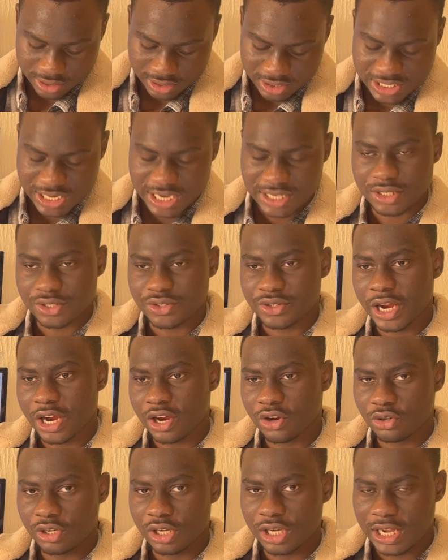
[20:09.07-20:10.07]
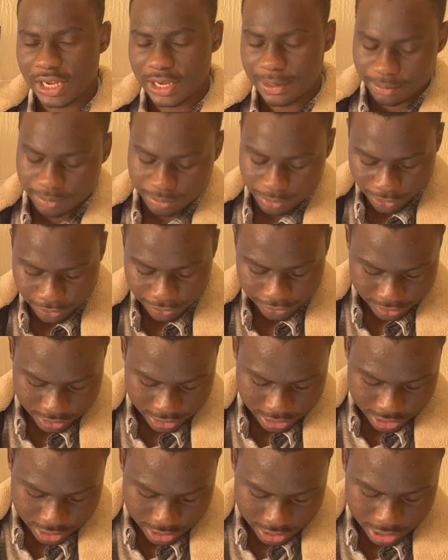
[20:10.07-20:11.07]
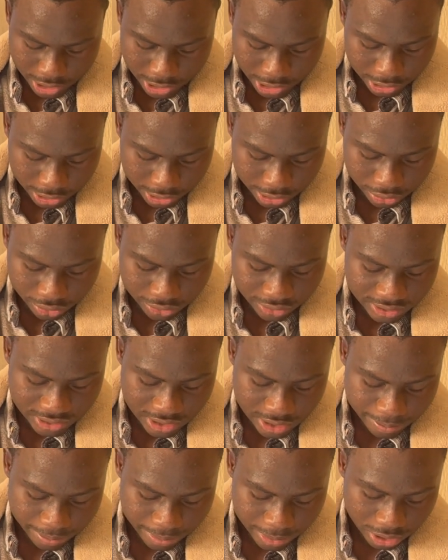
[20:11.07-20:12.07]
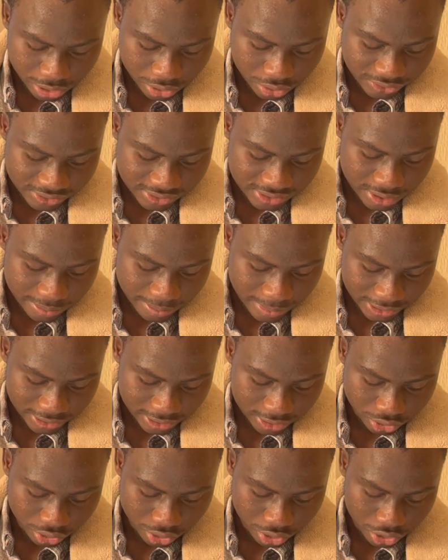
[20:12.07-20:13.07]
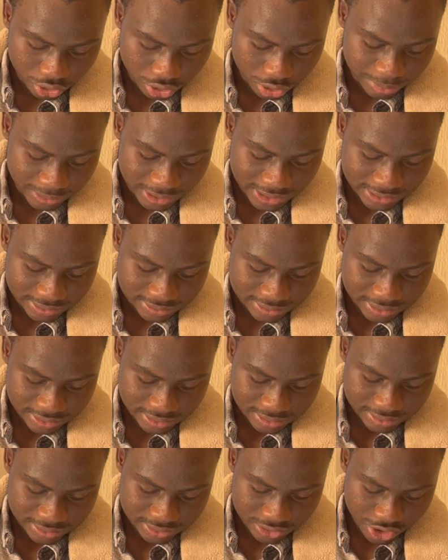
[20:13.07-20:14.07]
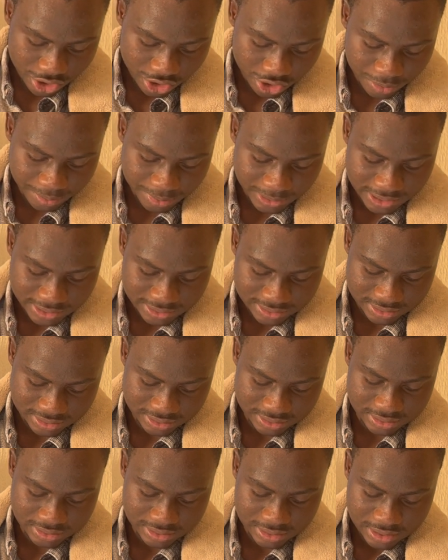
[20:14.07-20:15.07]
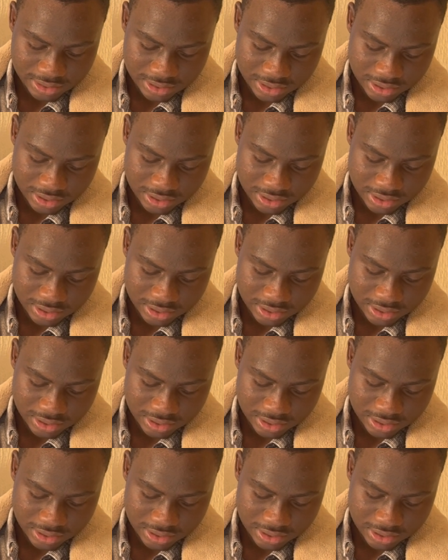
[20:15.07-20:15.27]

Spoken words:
It has a triangular move, and you see a market going up like this, going up like this.